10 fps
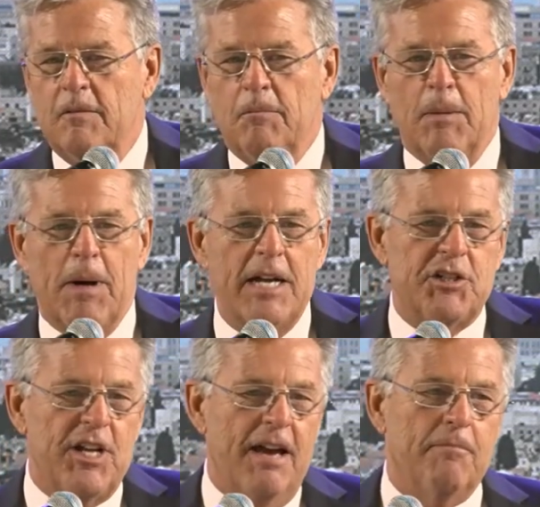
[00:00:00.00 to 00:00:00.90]
But my
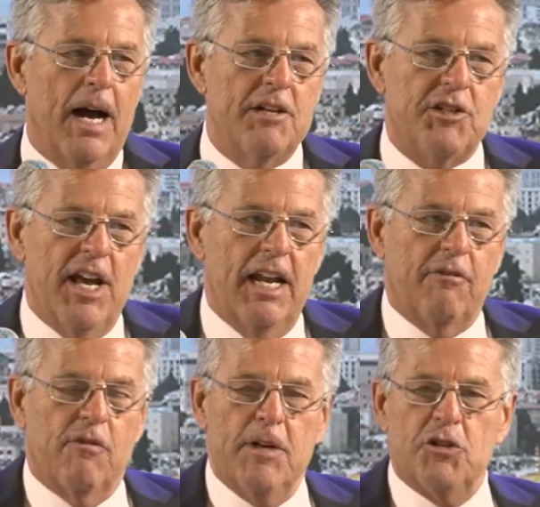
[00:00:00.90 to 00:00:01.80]
standing
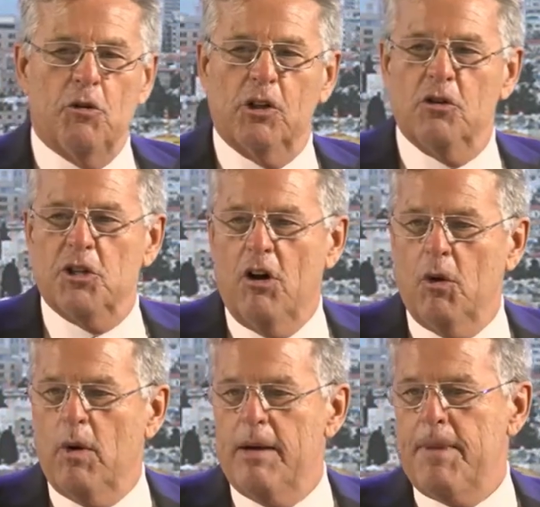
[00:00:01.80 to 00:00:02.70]
from Israel goes all
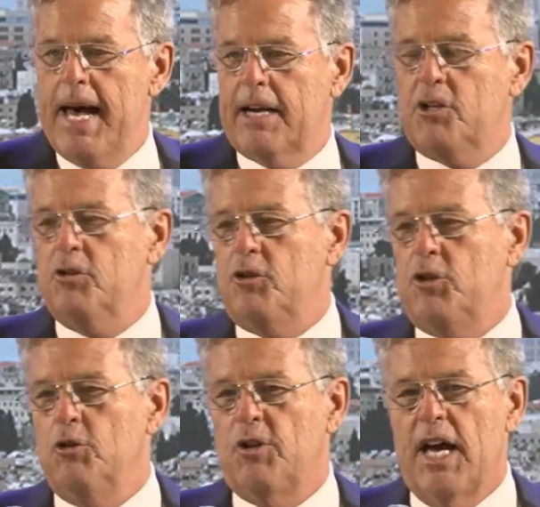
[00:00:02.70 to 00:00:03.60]
the way back to
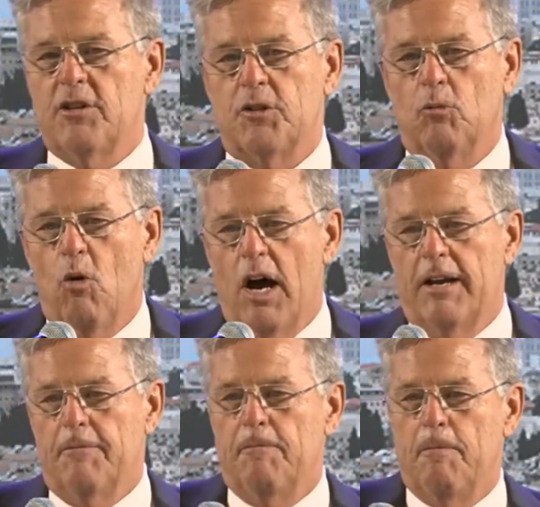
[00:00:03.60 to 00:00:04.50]
2001.